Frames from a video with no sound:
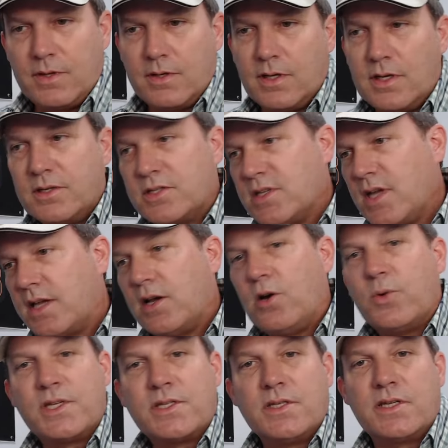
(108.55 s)
It's not
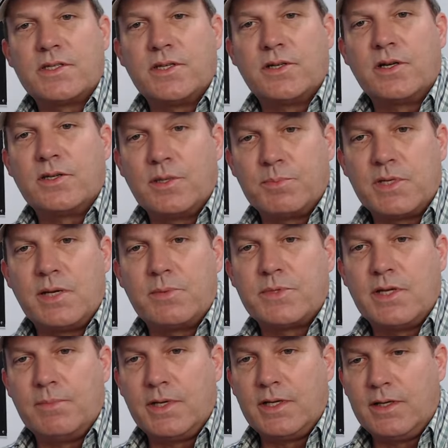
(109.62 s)
always necessary. Sometimes
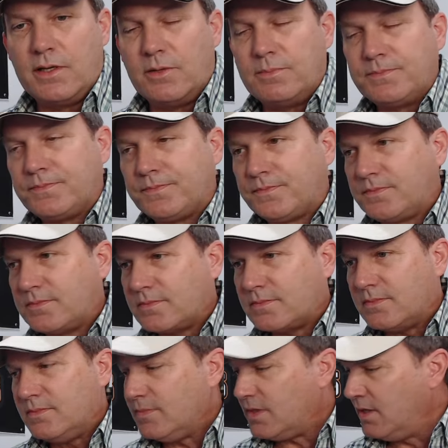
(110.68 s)
that may help.
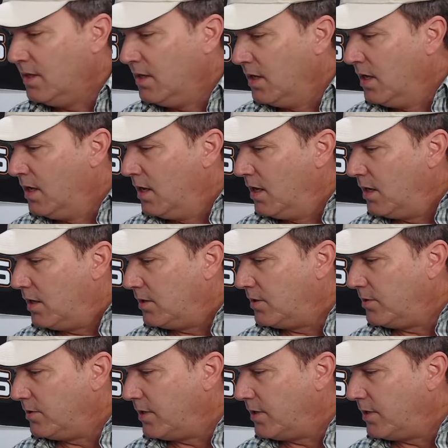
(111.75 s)
All